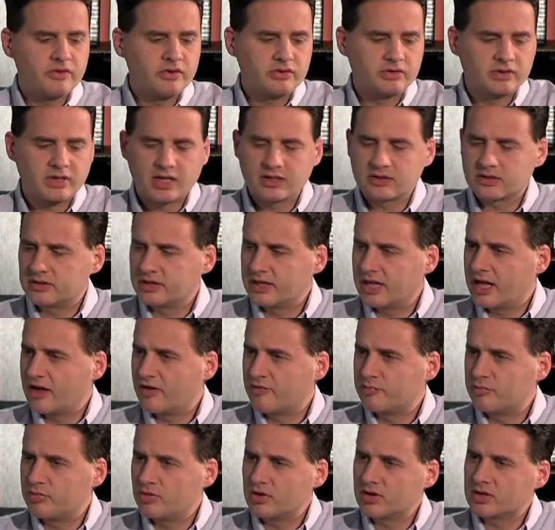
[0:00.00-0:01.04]
your
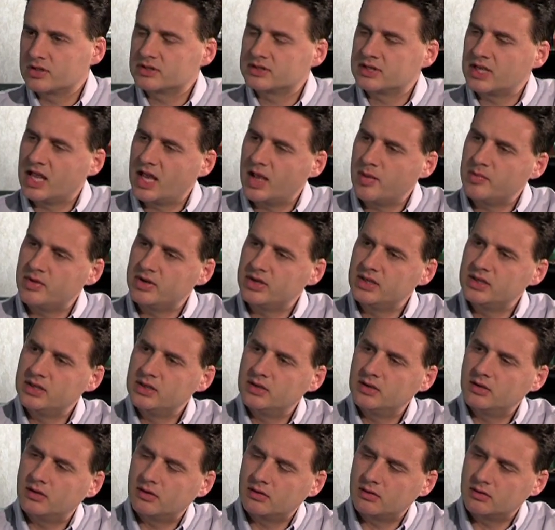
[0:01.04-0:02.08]
12.5 books, how
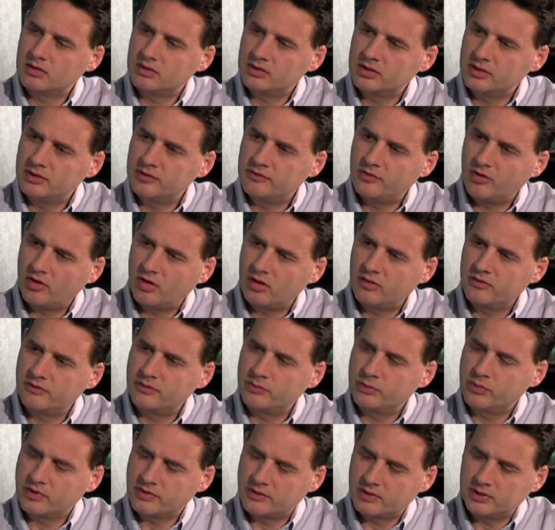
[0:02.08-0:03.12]
many are involved
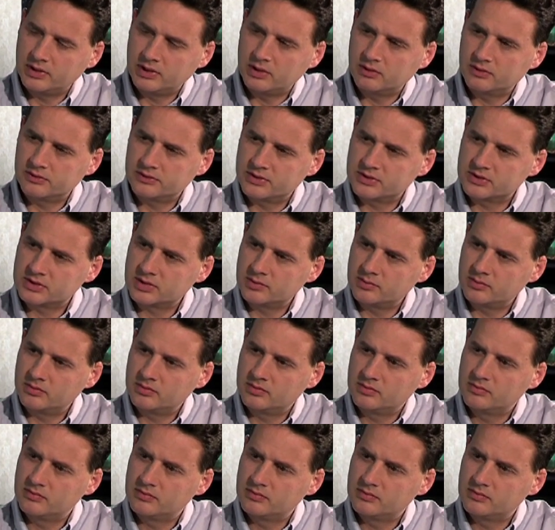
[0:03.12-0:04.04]
with the legal system?